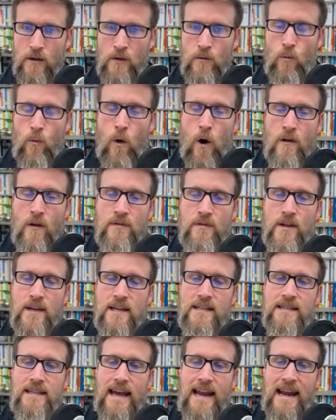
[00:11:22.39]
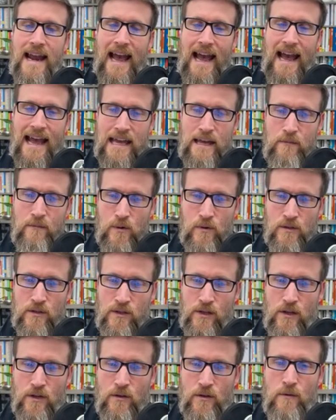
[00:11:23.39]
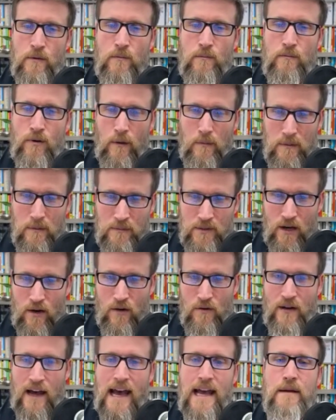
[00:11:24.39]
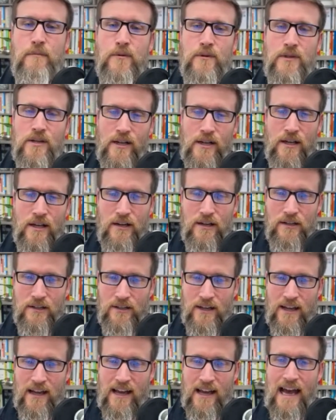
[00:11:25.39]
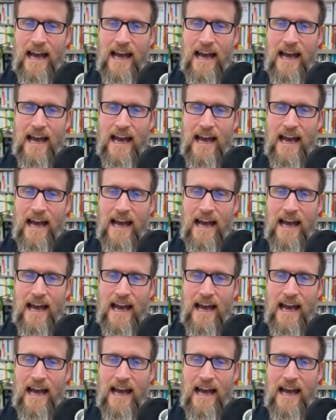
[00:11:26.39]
one that is then able to problem solve, able to learn,